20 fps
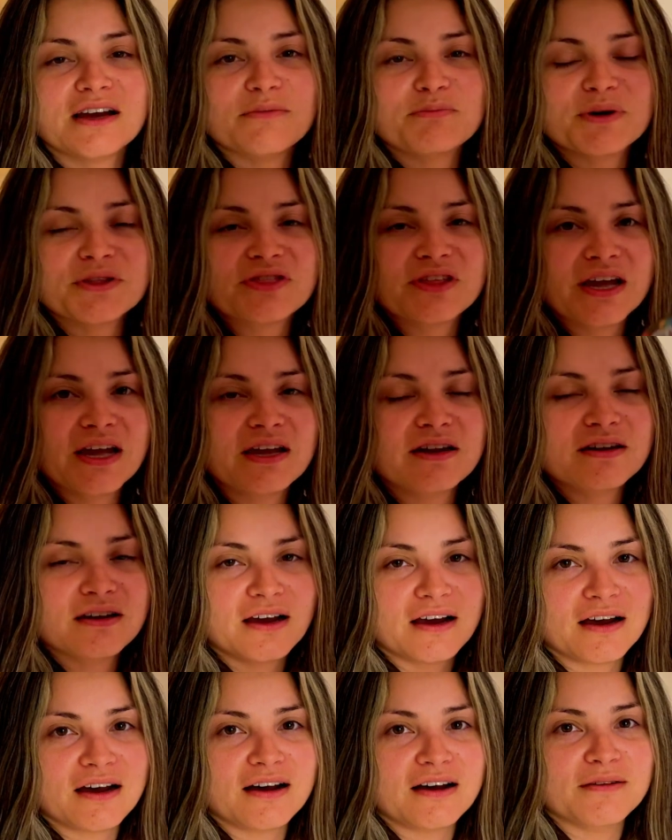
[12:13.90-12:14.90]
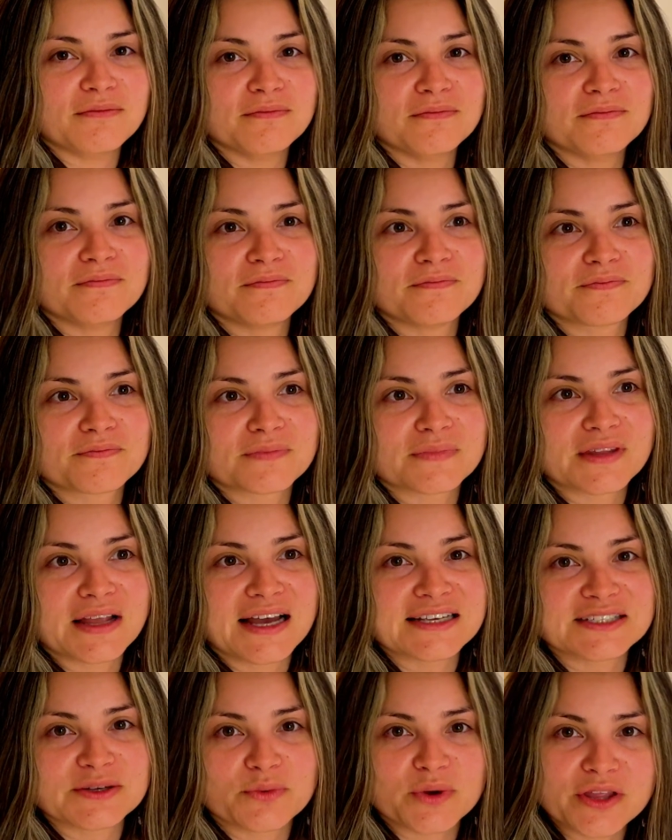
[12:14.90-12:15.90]
But then
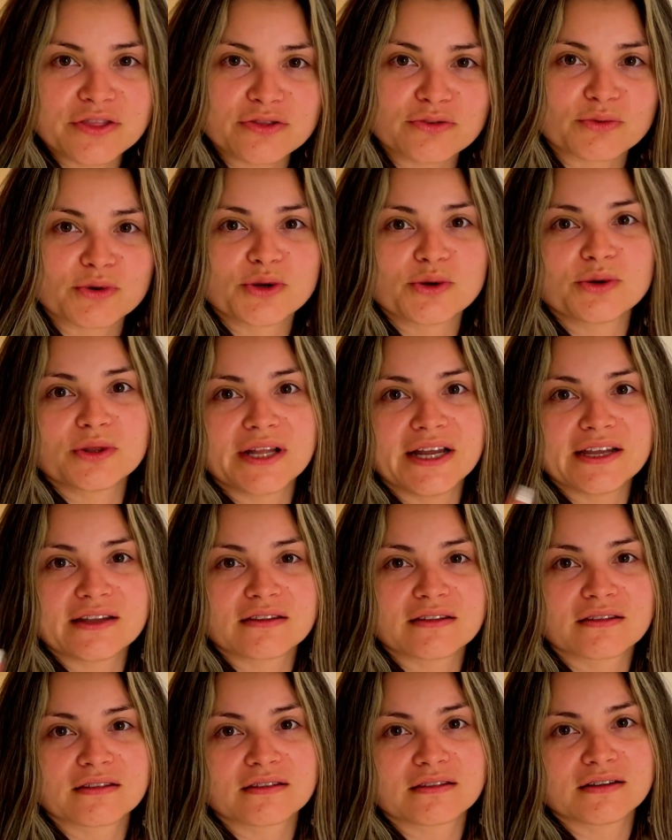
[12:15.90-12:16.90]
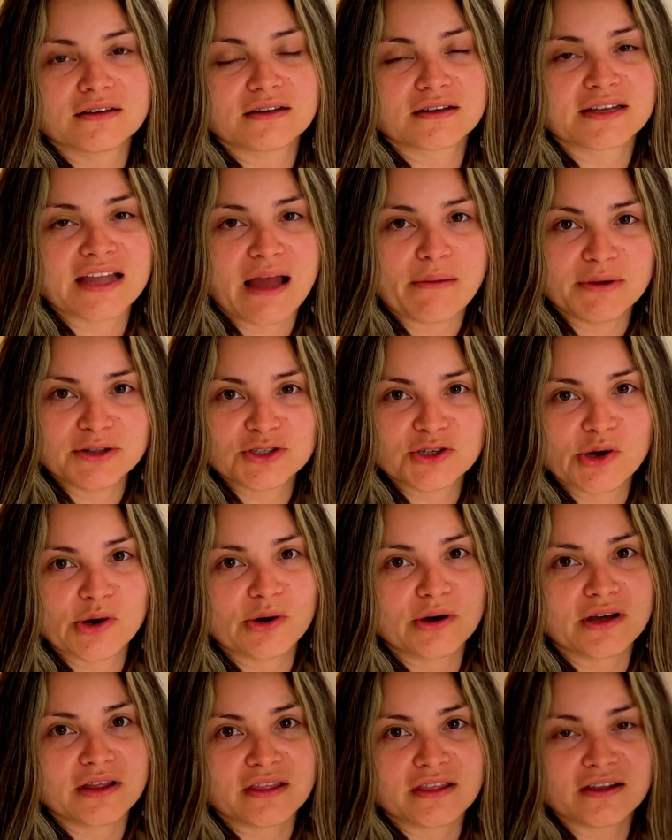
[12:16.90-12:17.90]
as it went through, like the Gamatoa,